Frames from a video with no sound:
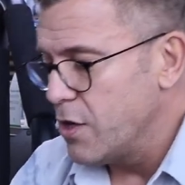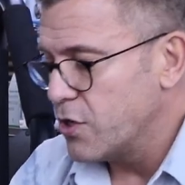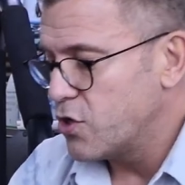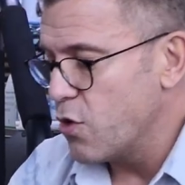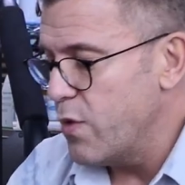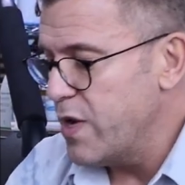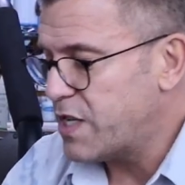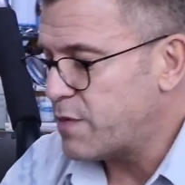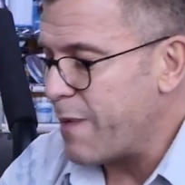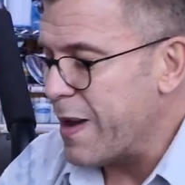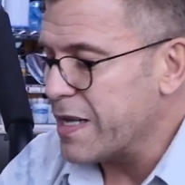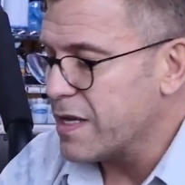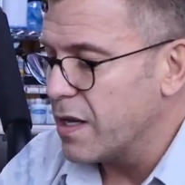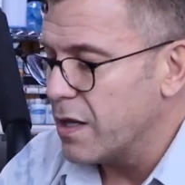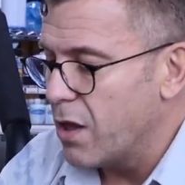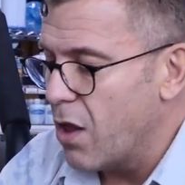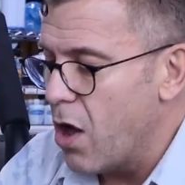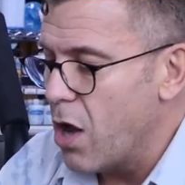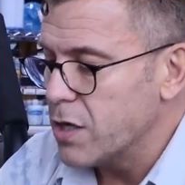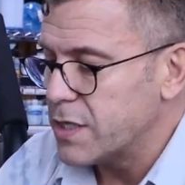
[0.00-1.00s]
So we spent a
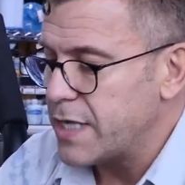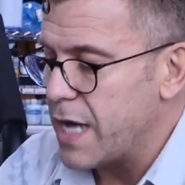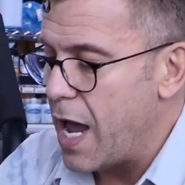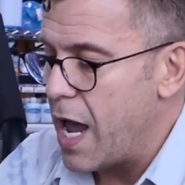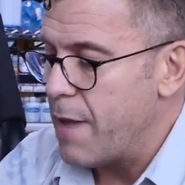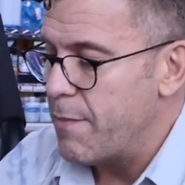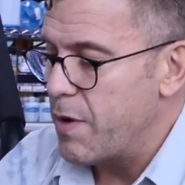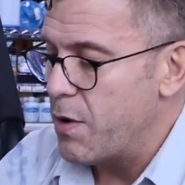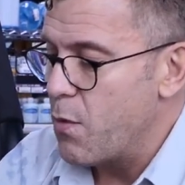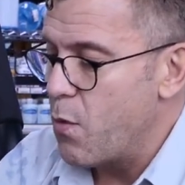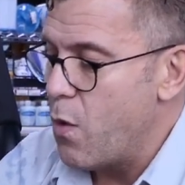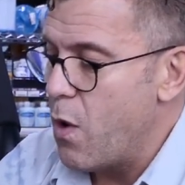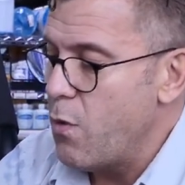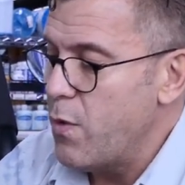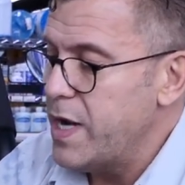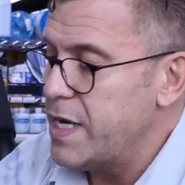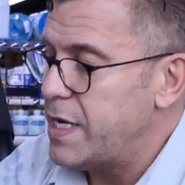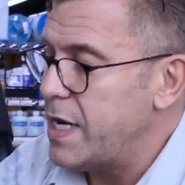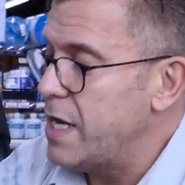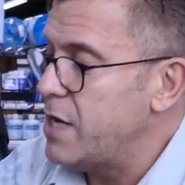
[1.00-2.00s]
long time, and what
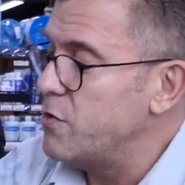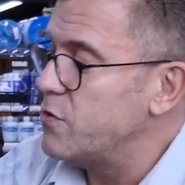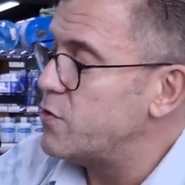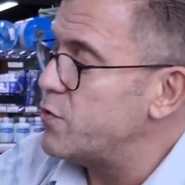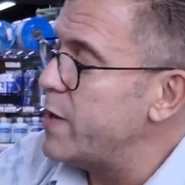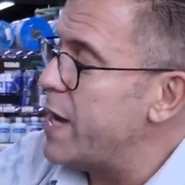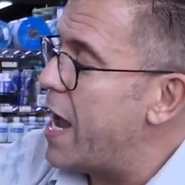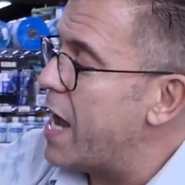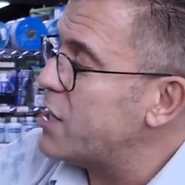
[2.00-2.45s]
we did was we